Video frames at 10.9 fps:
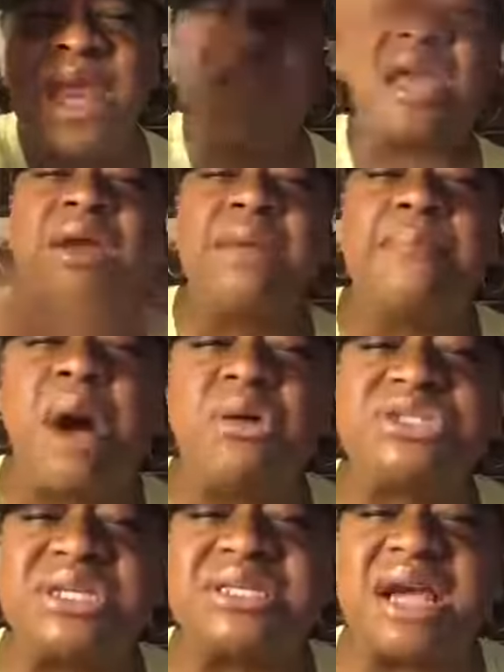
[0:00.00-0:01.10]
Their
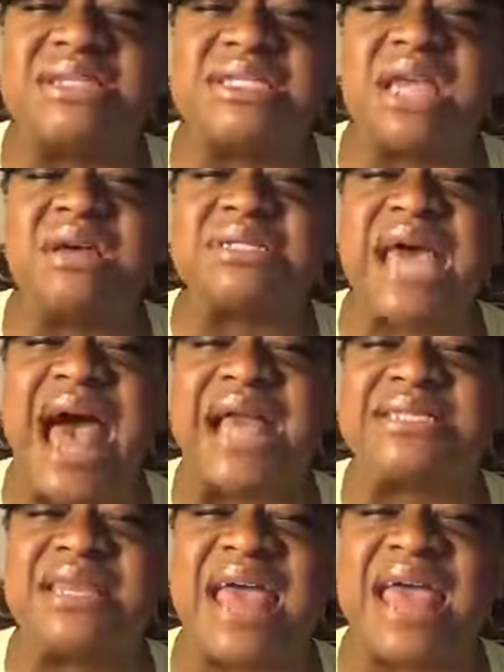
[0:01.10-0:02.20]
emotions are still
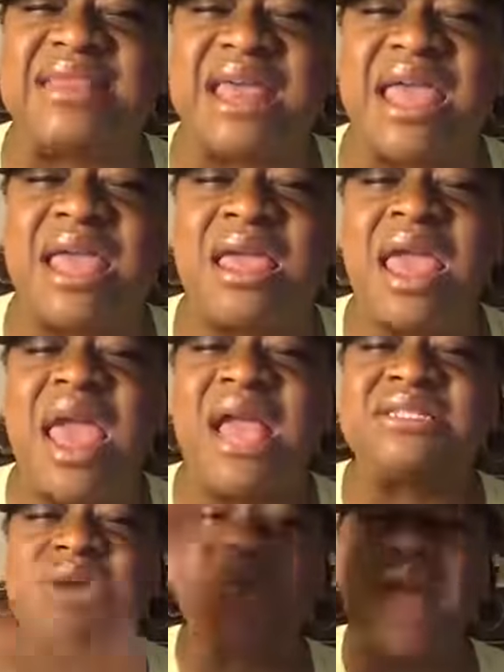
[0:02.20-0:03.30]
tied to that thing.
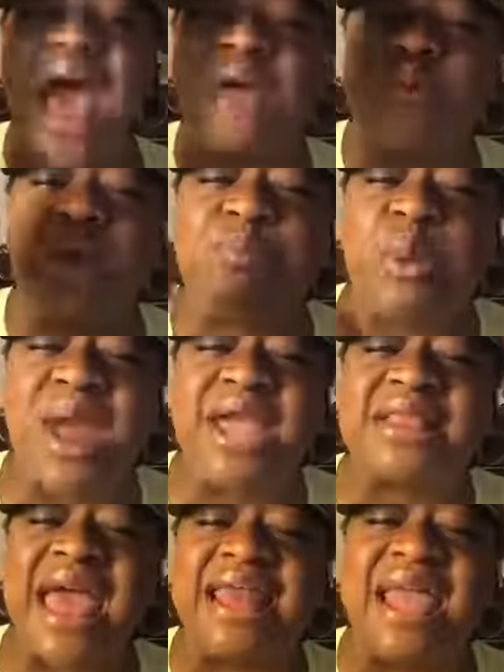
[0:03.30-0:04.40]
And so, God, we
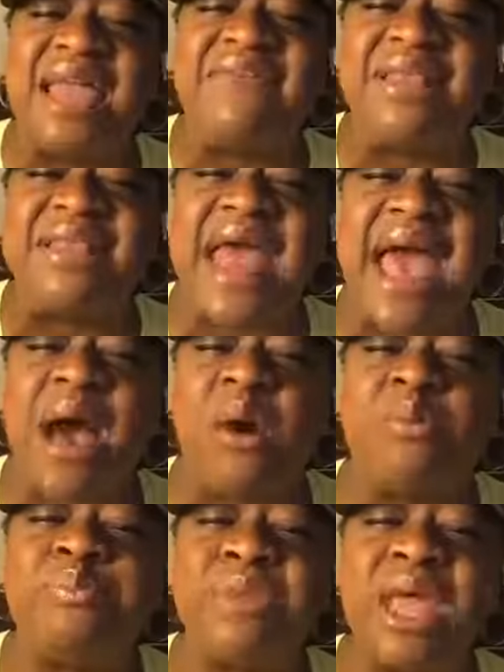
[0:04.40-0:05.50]
break that even
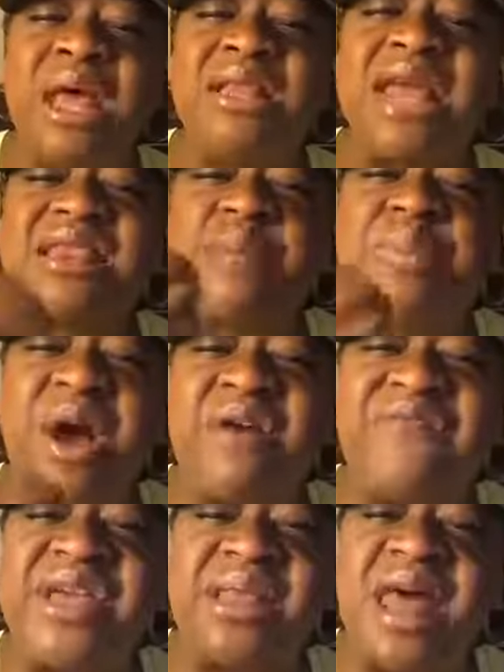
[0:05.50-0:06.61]
now. Let the
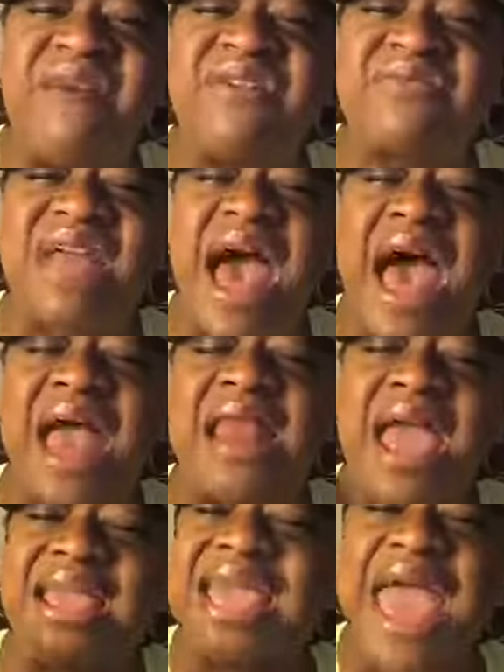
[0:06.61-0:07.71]
perfect love of God
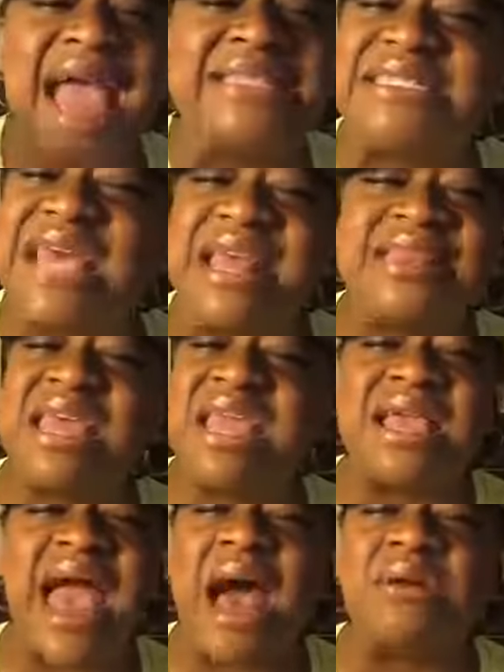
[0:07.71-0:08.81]
cast that
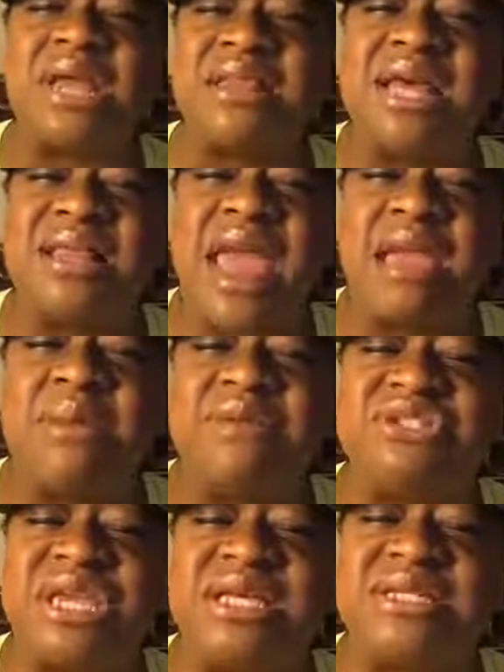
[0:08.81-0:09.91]
thing out in the name of
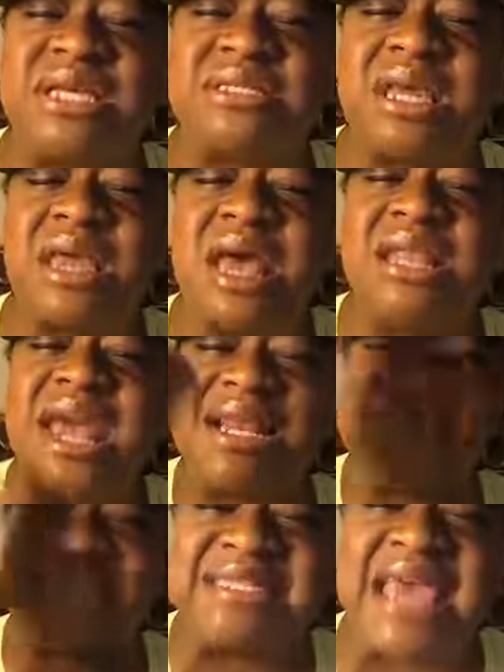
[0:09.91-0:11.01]
Jesus. Let
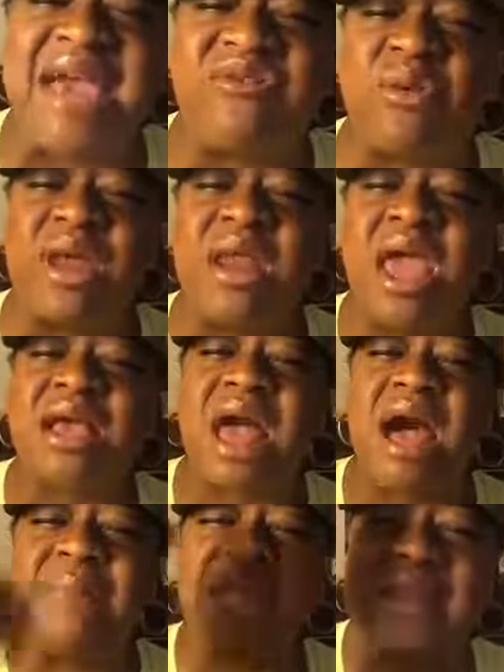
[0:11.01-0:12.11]
it sever it.
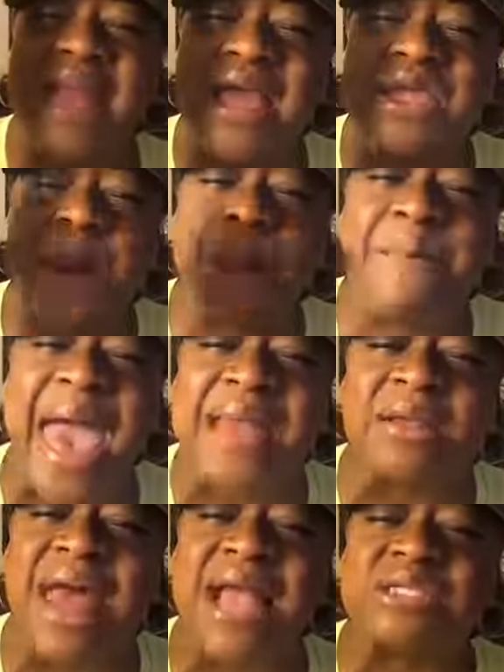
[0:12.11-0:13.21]
Come in like your
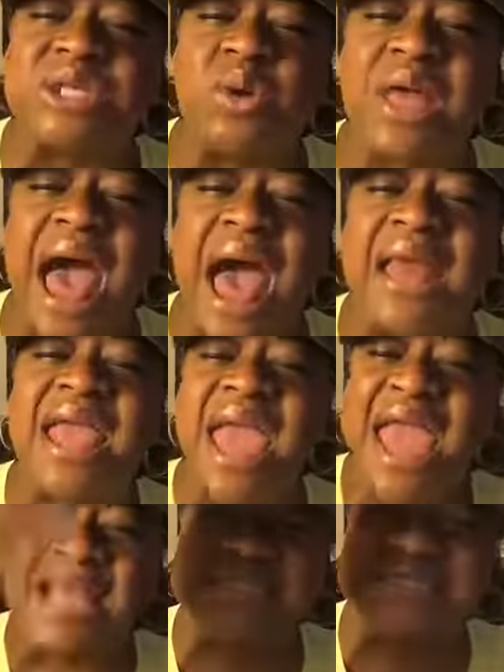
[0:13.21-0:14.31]
battle axe, oh God,
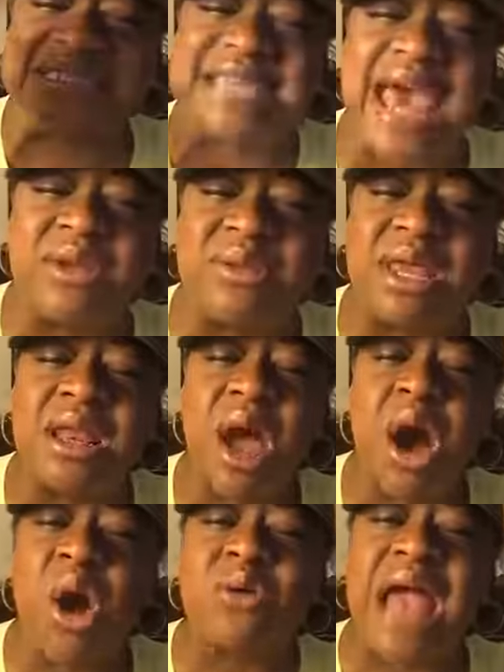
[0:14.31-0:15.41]
and settle it,
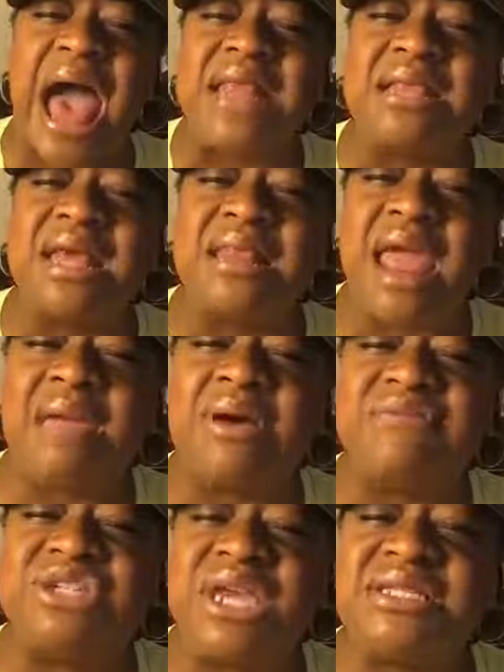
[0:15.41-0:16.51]
oh God, in the name
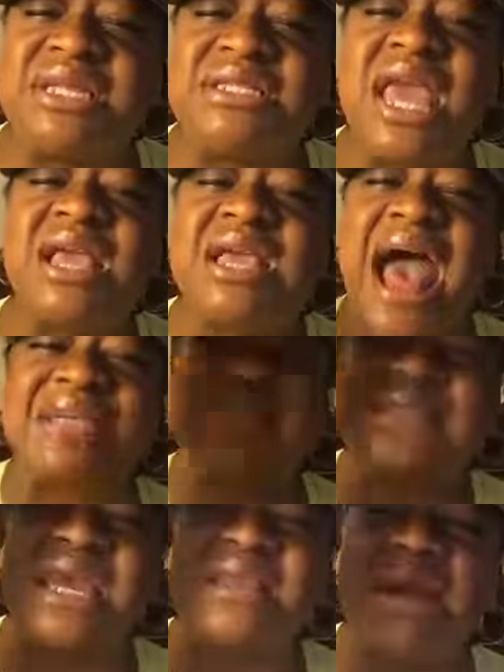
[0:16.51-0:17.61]
of Jesus. God,
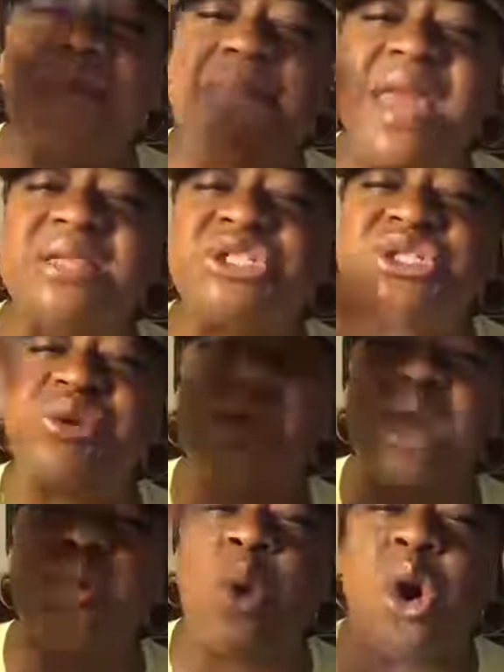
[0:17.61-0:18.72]
send their ministering
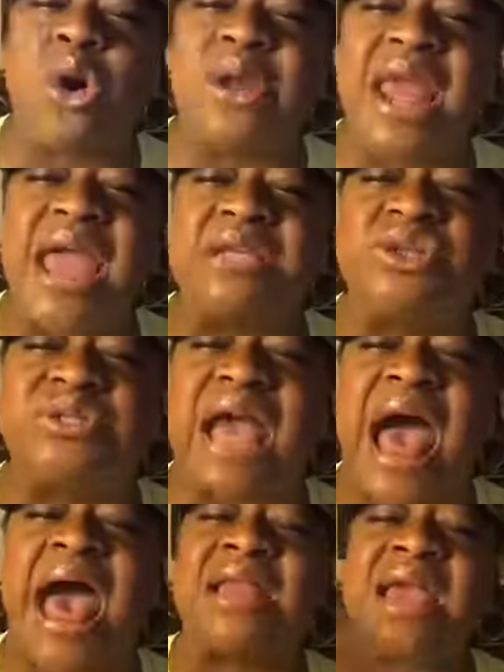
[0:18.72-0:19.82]
and warring angels,
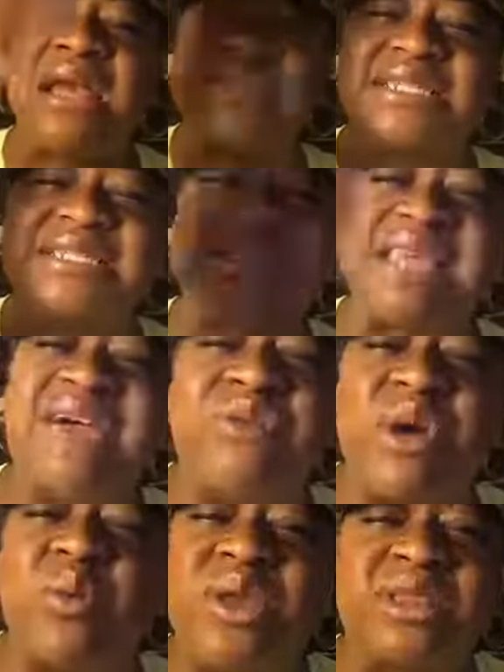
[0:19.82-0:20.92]
God, to sever
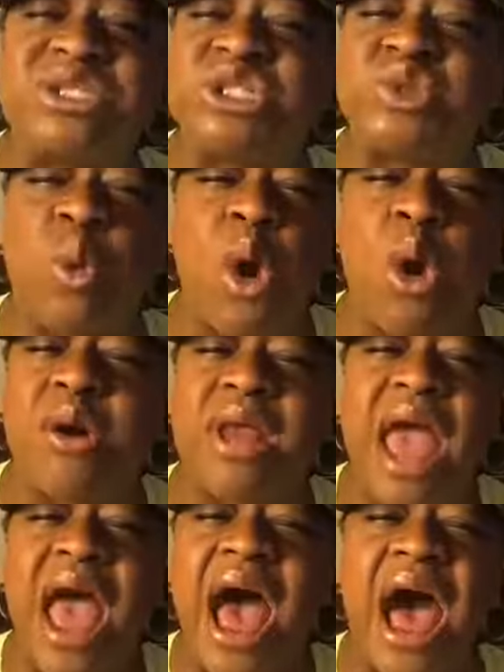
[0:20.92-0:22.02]
it with the sword.
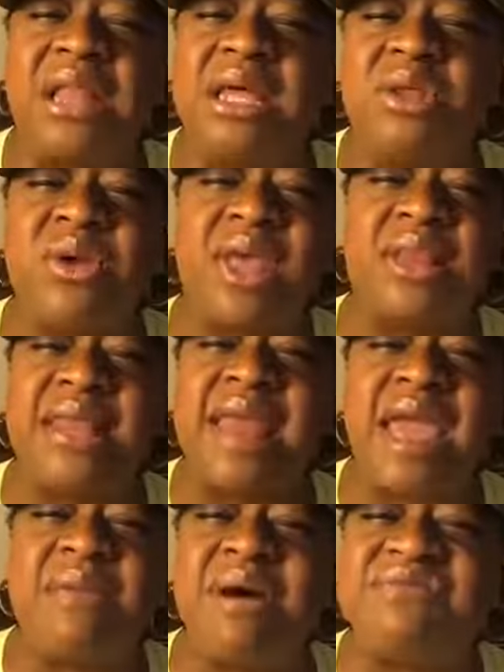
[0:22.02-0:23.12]
Hallelujah, in the
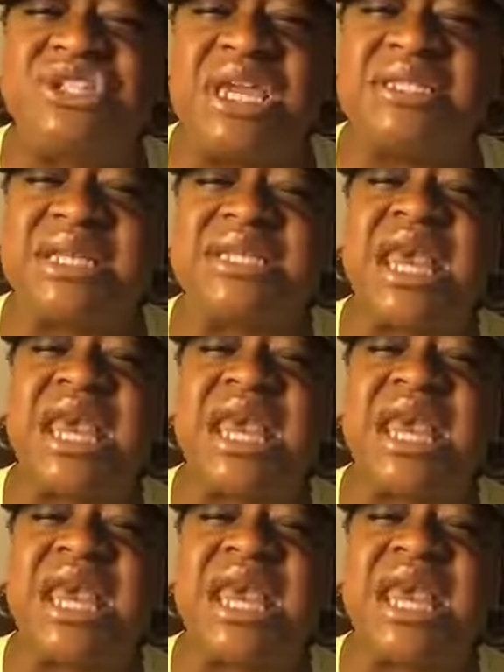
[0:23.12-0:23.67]
name of Jesus.